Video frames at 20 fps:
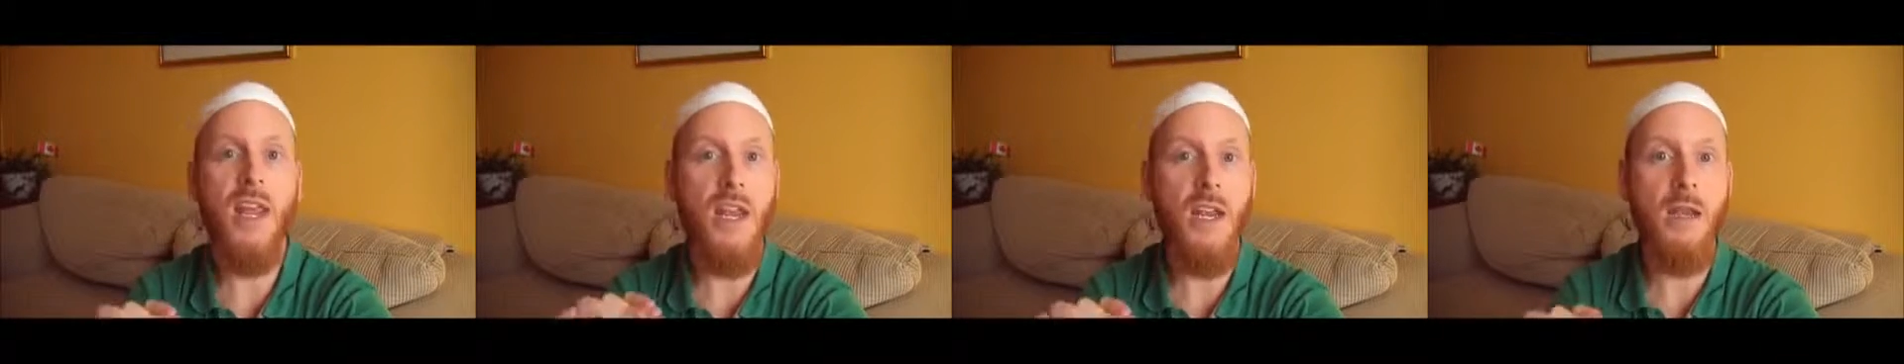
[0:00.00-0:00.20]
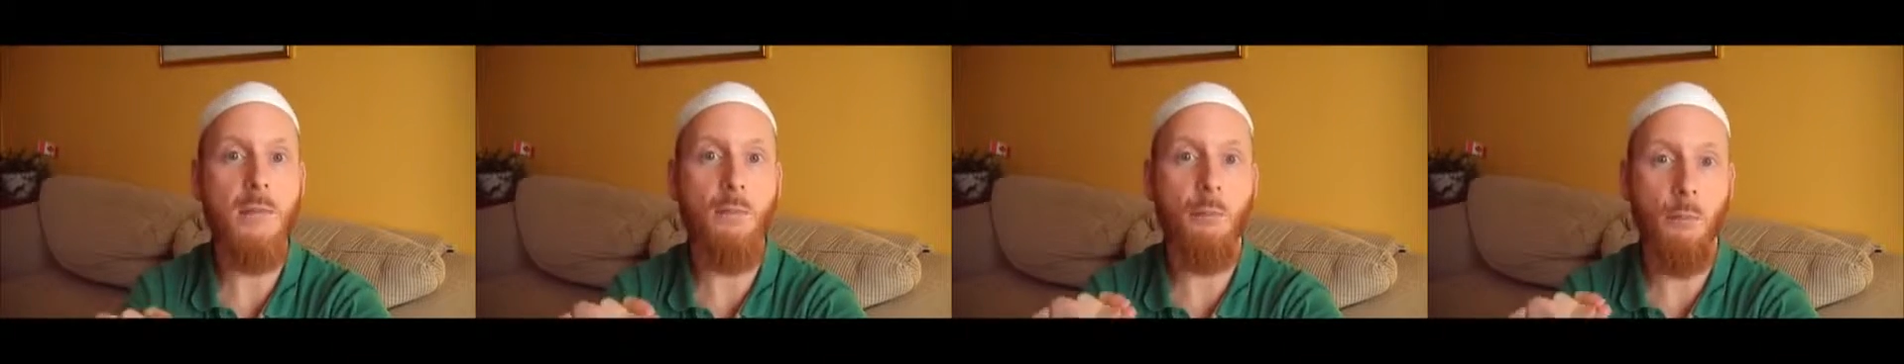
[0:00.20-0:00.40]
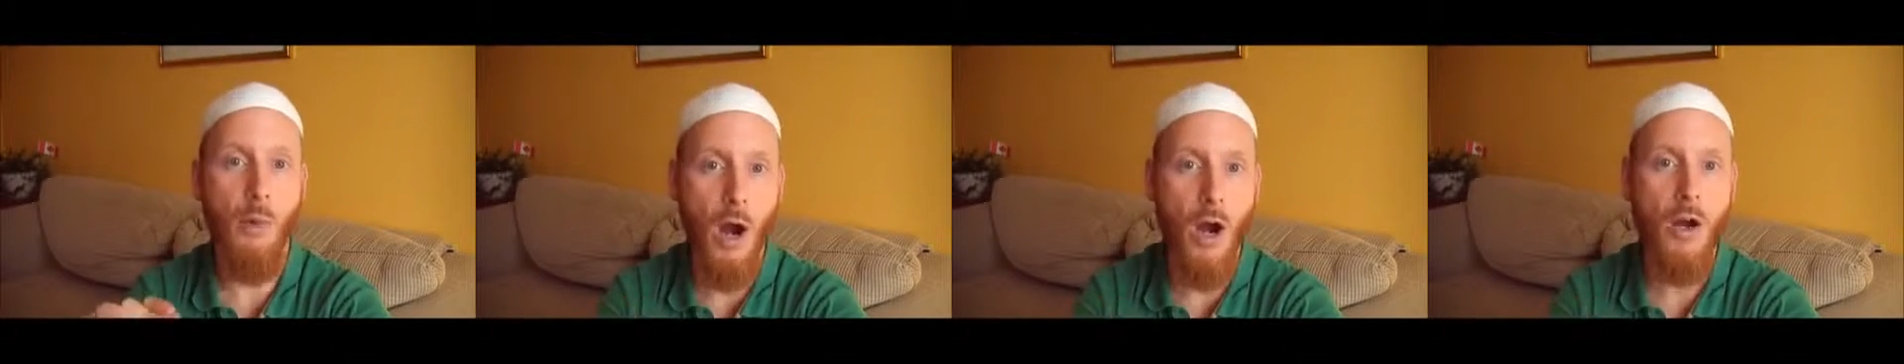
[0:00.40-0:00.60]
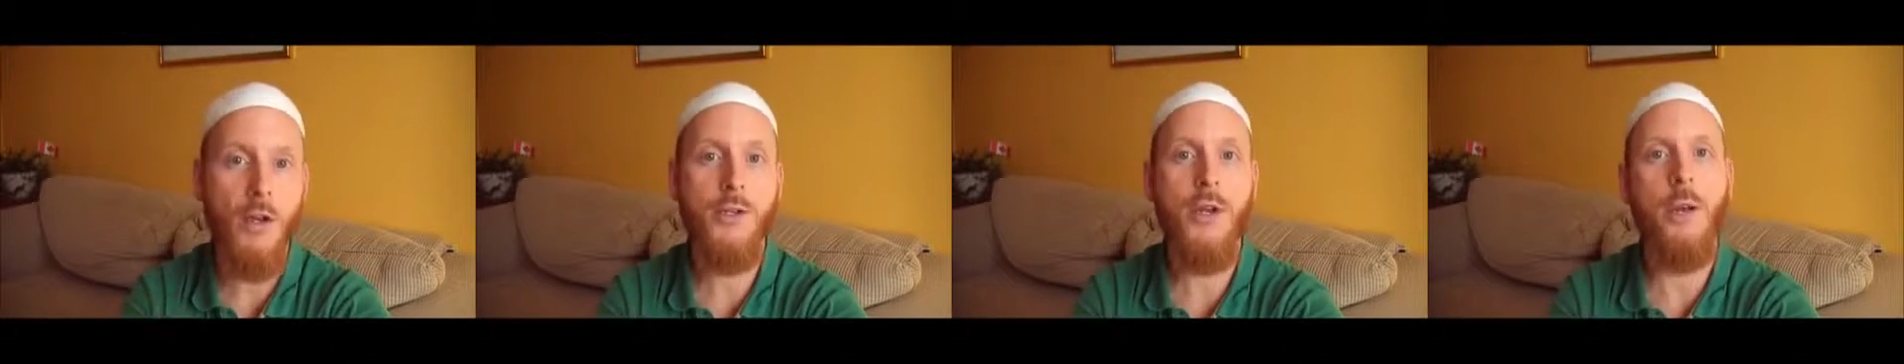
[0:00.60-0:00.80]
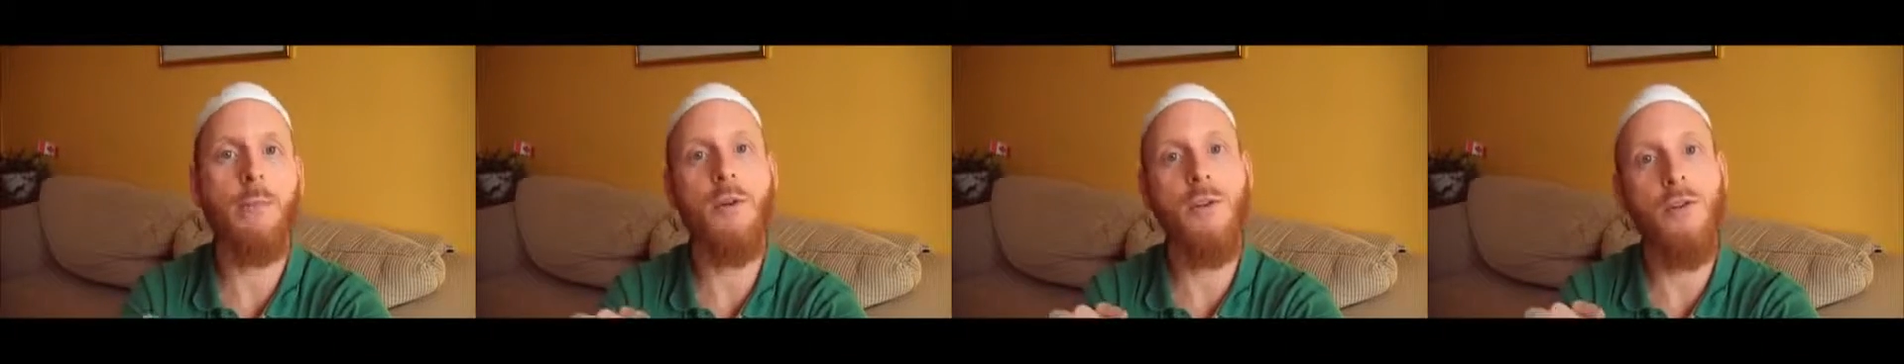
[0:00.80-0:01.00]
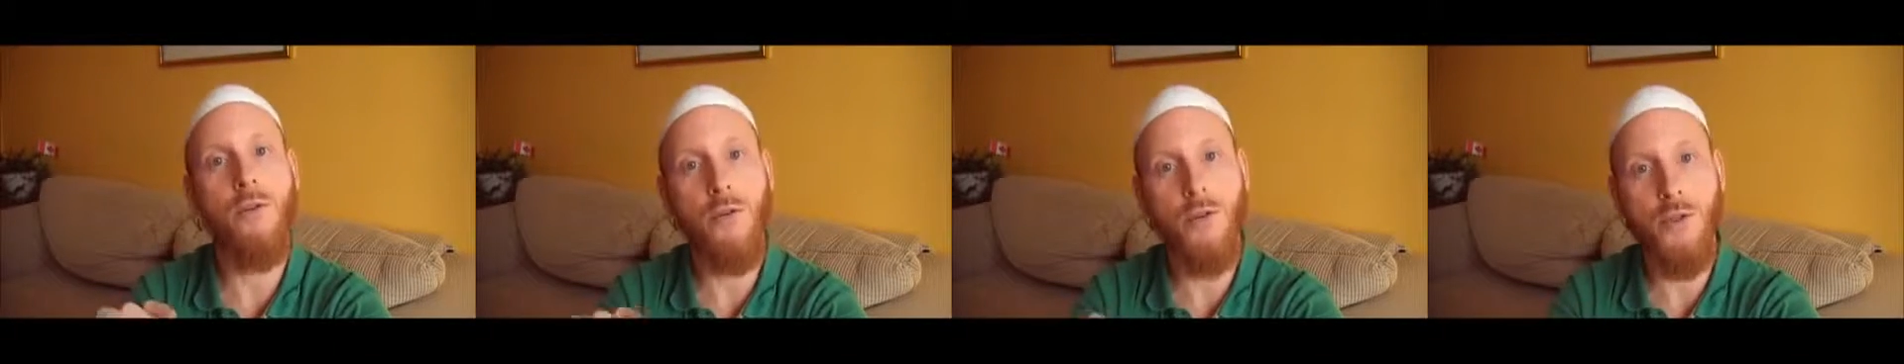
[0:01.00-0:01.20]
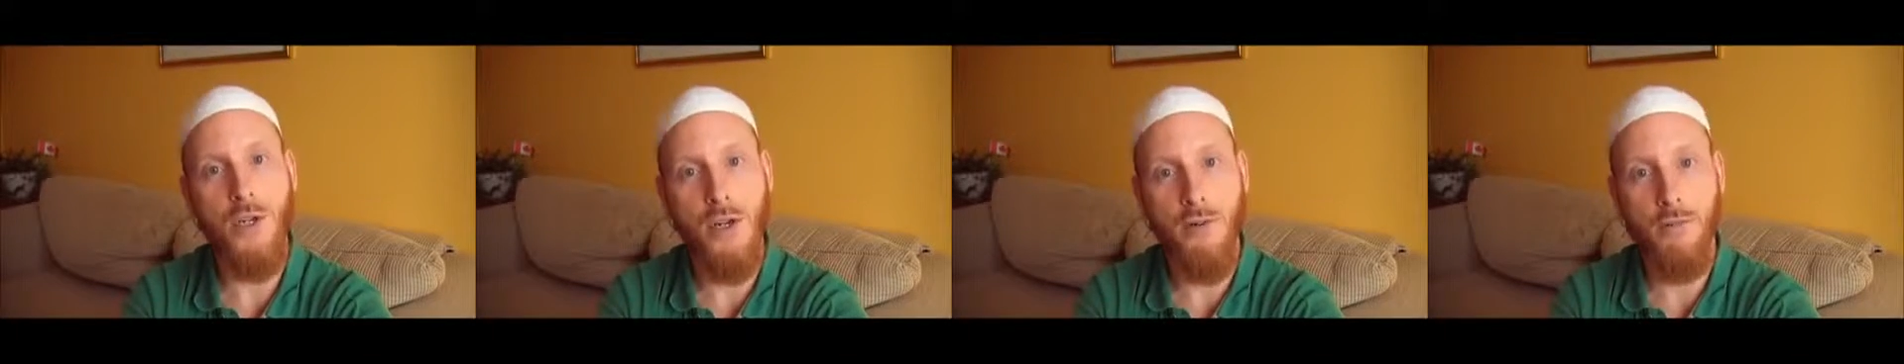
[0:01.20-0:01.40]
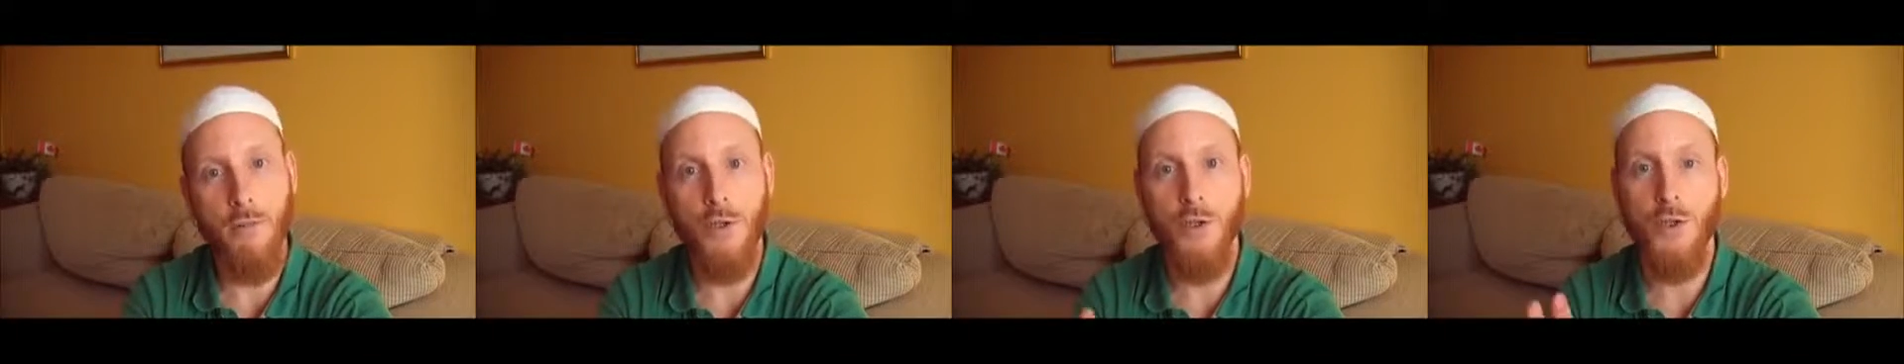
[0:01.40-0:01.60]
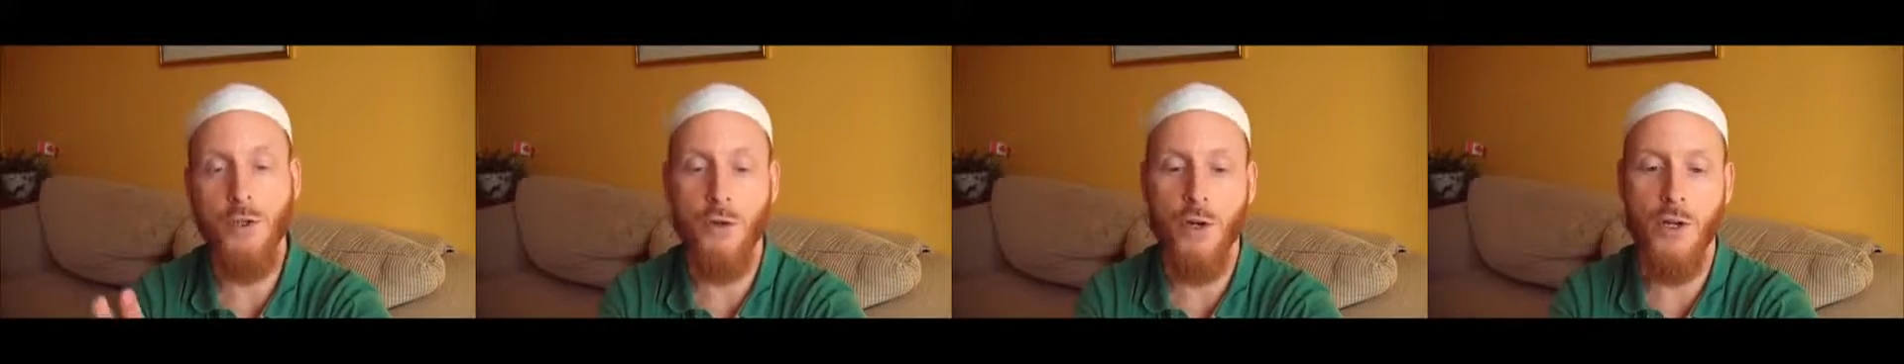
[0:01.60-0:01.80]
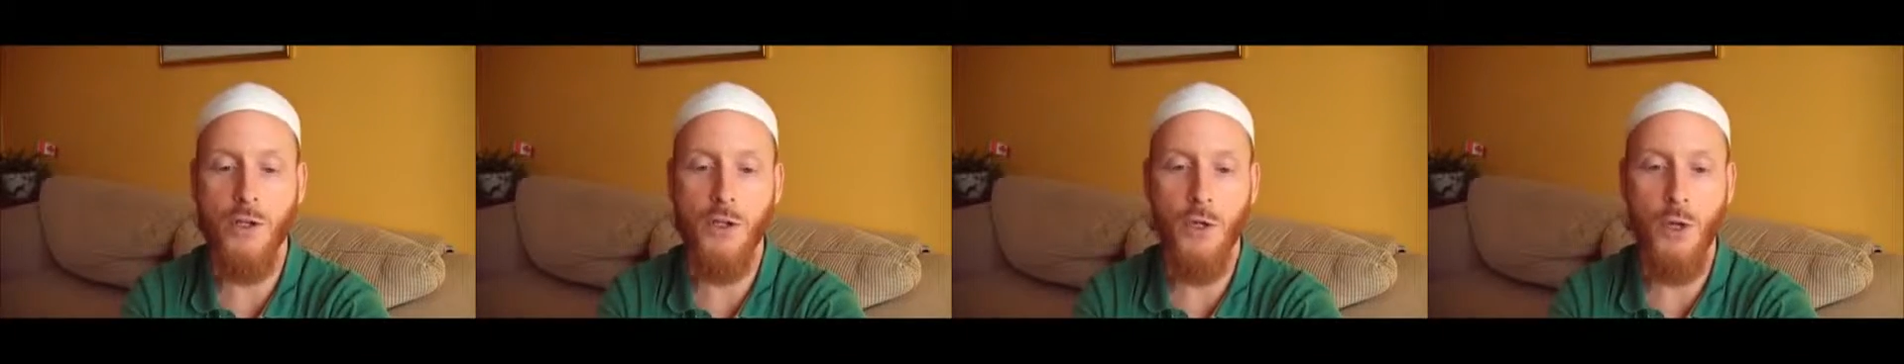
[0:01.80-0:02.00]
in Mark chapter 13, verse
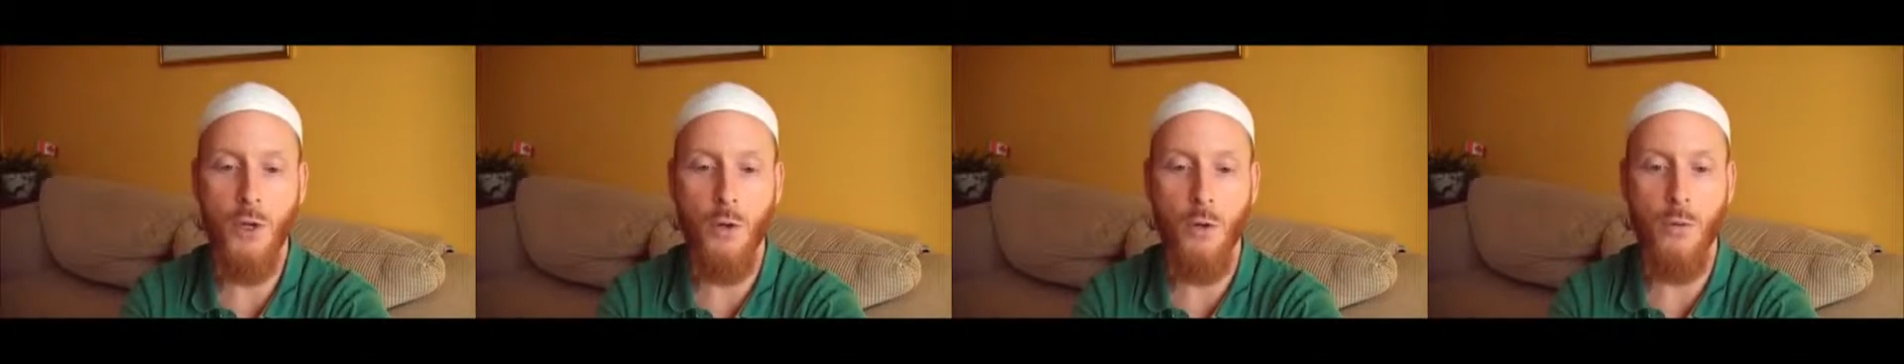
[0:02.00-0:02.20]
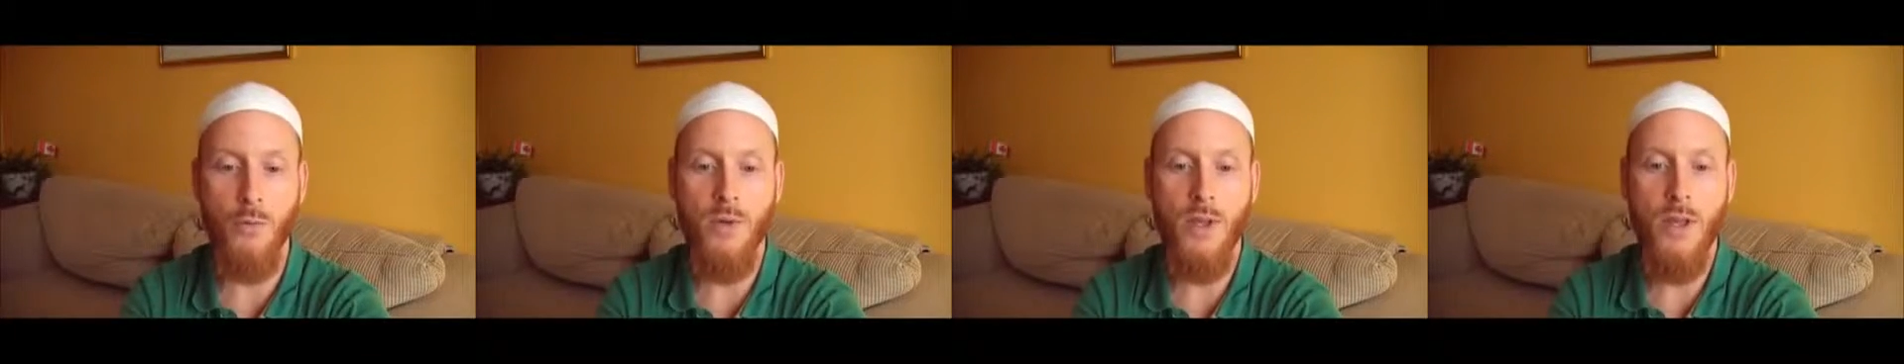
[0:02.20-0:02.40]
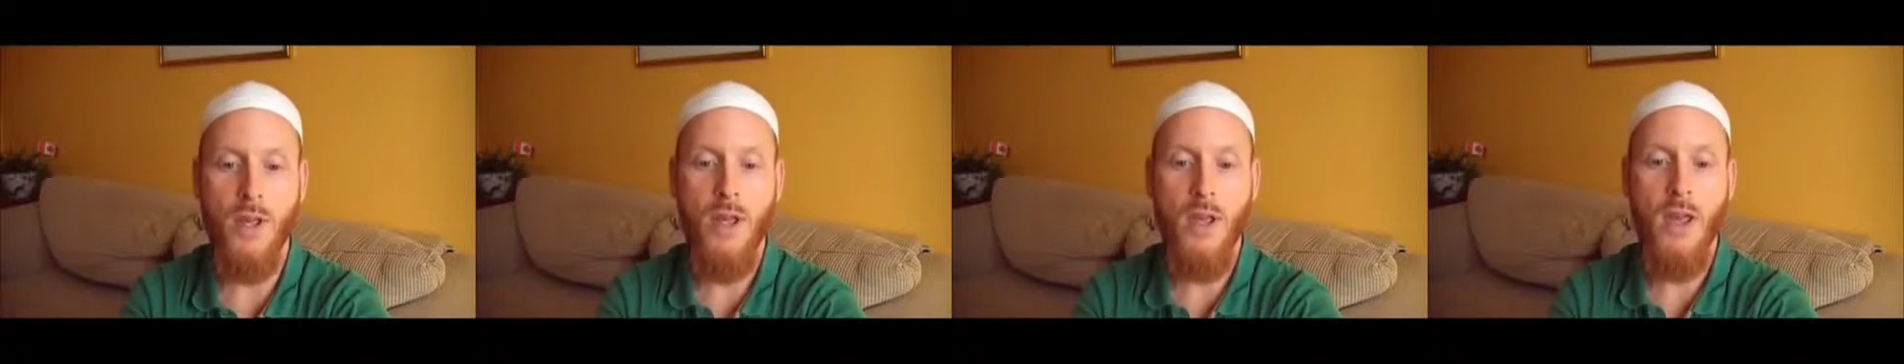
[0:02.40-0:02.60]
32,